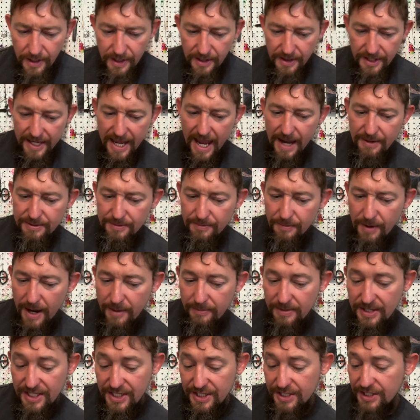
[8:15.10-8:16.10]
The gaps might
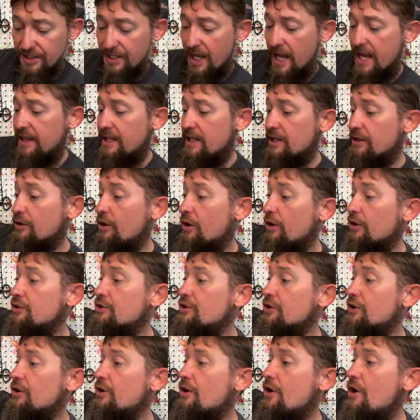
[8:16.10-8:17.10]
be slightly
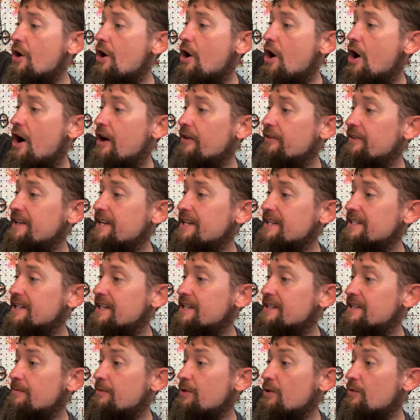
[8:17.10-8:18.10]
larger on these
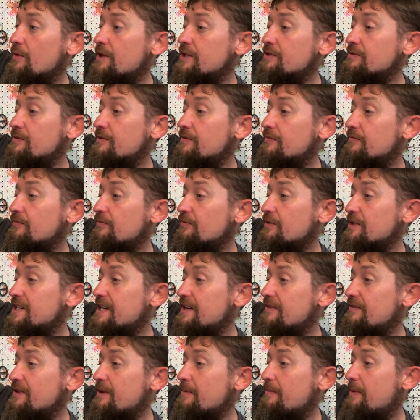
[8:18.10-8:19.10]
than some of the ones we've
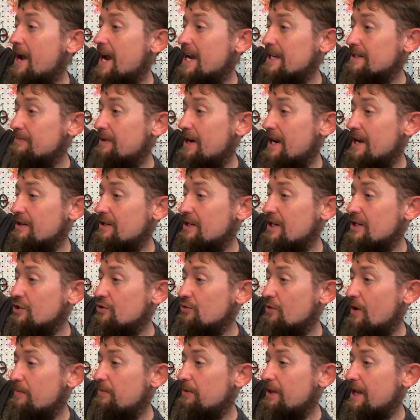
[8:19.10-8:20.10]
received in the past, but I
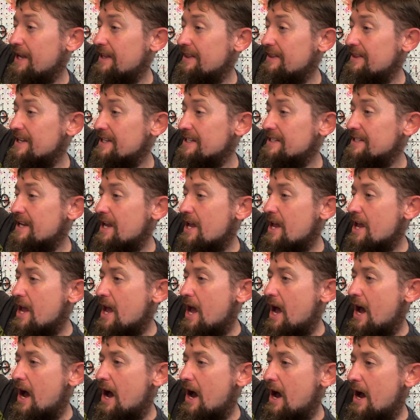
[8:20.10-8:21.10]
enjoy playing this
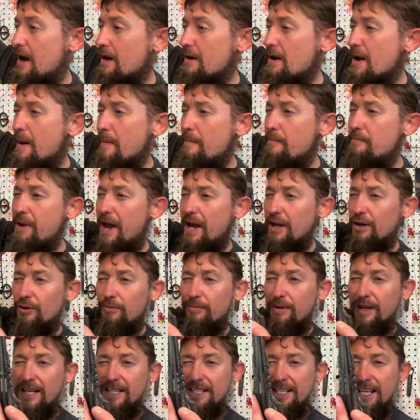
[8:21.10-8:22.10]
better
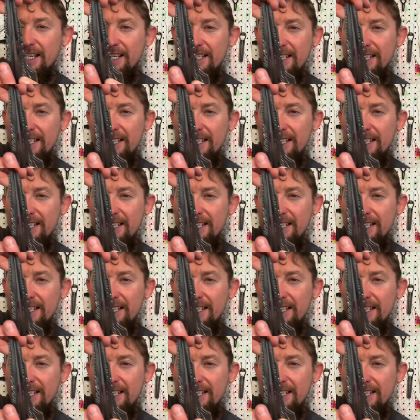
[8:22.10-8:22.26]
because it